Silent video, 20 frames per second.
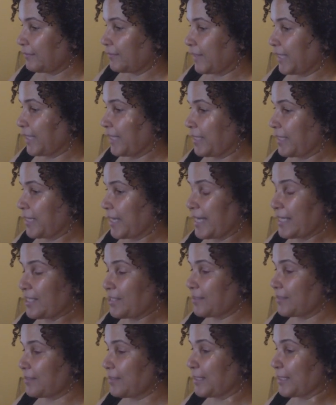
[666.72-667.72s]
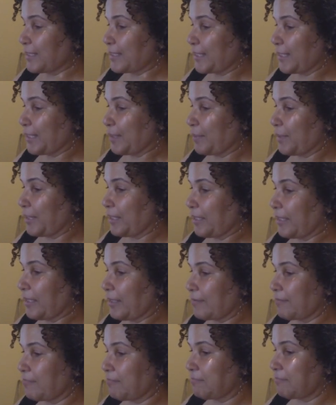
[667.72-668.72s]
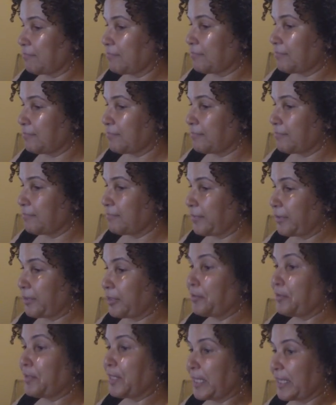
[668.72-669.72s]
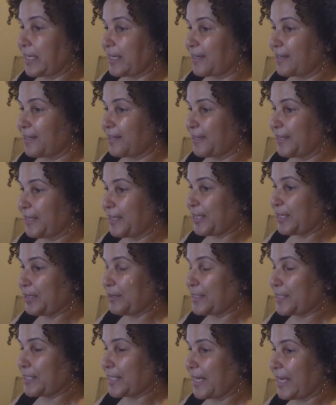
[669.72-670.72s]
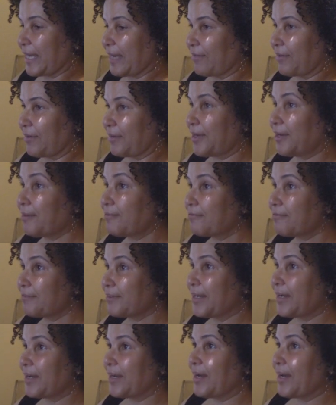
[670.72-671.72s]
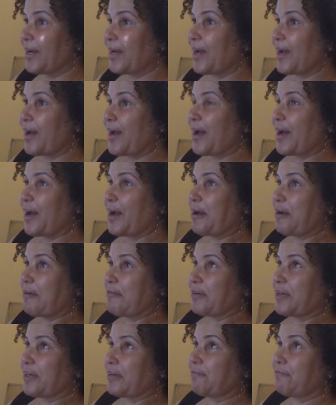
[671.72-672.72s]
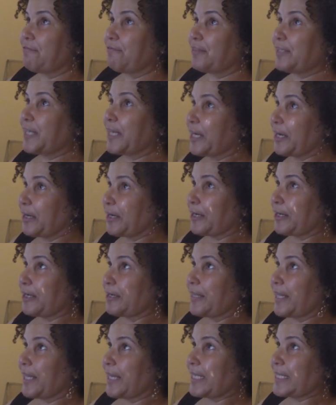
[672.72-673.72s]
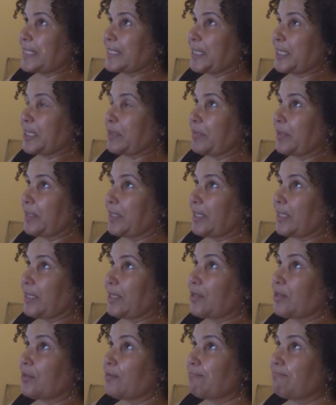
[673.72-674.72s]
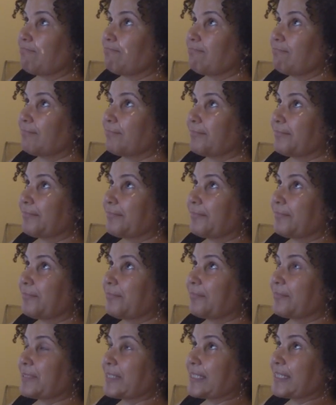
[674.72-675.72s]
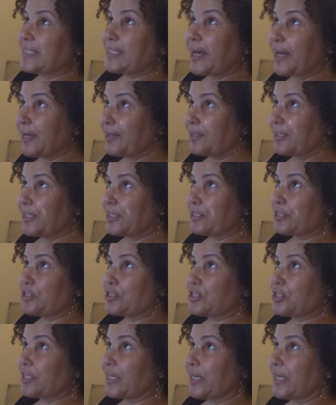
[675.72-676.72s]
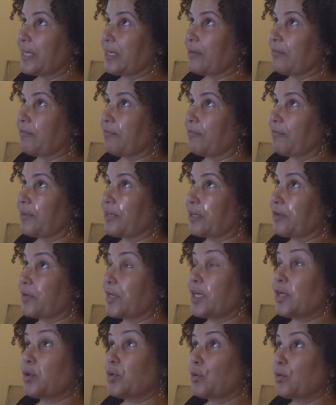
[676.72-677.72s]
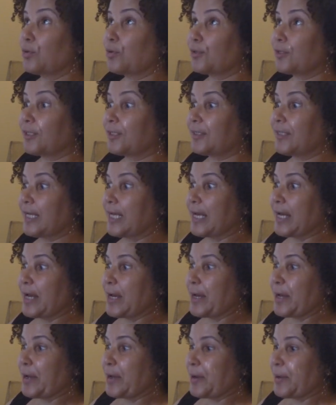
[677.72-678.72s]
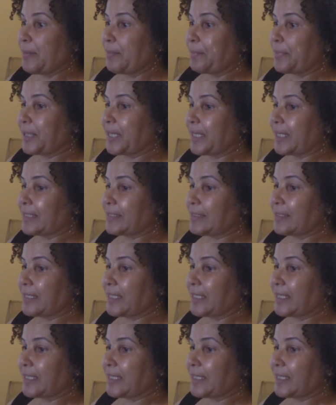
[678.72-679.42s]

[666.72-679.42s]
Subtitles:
I just think it's going to be unique. You know, it's going to have enough of a flair that it's going to be stylish and very cool, but